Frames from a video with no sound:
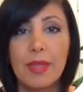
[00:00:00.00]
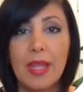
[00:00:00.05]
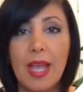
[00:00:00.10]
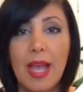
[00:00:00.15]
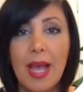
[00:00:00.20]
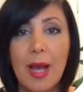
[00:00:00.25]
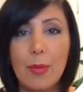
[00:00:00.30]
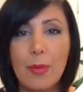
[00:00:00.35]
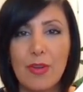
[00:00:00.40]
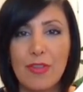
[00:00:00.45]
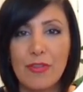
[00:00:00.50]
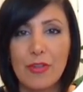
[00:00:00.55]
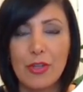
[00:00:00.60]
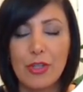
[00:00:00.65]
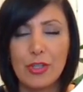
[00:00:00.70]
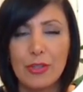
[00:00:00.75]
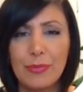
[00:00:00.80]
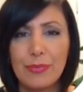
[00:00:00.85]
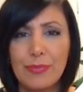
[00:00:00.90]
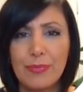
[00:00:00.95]

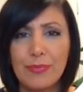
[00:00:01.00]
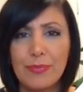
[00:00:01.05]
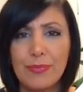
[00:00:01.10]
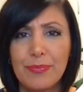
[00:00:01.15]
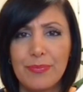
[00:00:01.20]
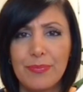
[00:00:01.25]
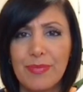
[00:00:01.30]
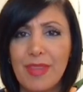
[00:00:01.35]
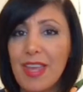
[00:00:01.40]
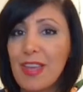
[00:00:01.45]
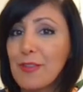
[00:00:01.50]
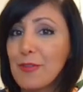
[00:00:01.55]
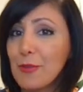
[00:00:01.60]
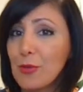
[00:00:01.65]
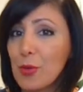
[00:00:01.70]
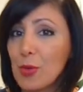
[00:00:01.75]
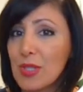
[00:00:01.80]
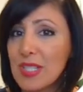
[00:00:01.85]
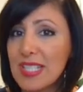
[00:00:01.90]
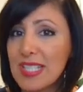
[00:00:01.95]
However,
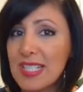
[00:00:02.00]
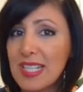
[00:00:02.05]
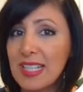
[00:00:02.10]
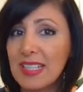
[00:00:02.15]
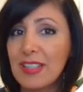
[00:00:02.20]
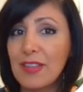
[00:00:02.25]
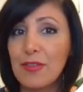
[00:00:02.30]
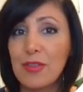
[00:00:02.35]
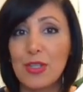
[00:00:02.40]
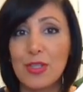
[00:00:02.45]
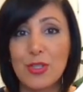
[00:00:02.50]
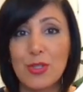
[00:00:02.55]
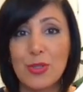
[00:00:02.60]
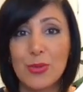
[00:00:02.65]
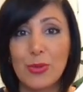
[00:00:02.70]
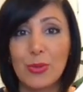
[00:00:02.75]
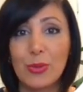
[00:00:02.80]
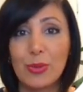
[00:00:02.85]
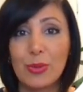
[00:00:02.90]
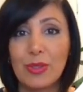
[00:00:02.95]
enforcing the first
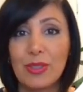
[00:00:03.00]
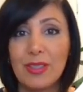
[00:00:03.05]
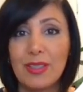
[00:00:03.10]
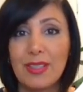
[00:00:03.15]
rule,